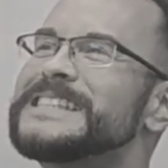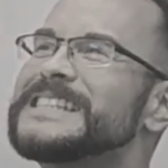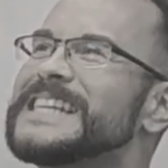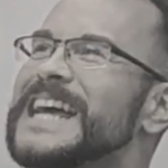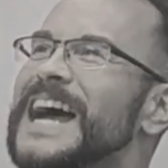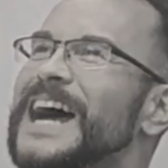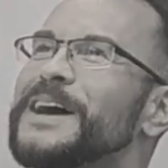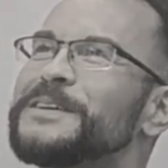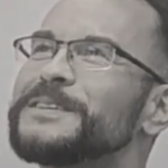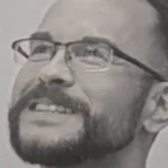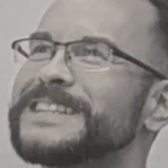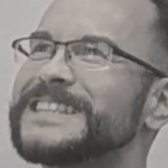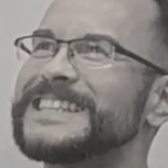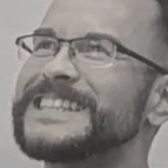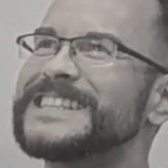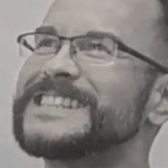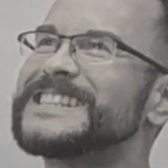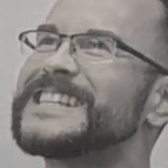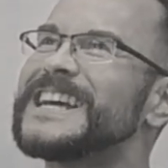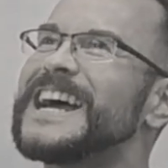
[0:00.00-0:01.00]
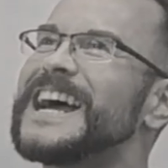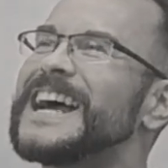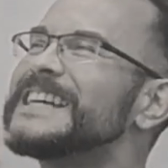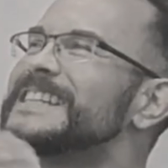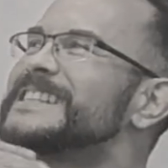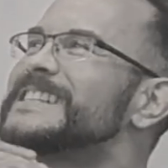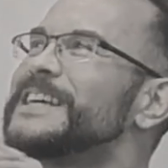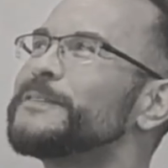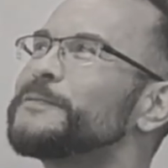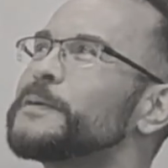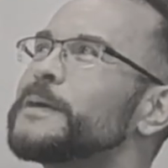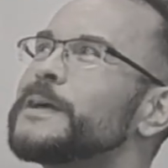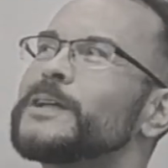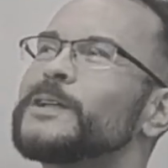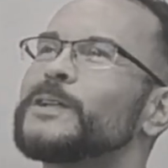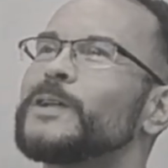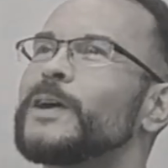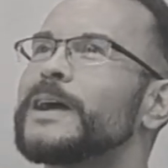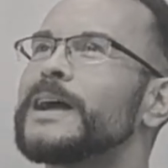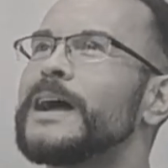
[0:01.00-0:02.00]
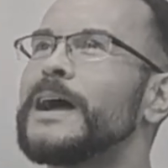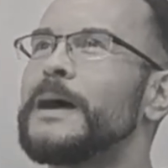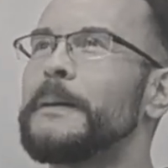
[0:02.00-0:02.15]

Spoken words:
doubt this as if look.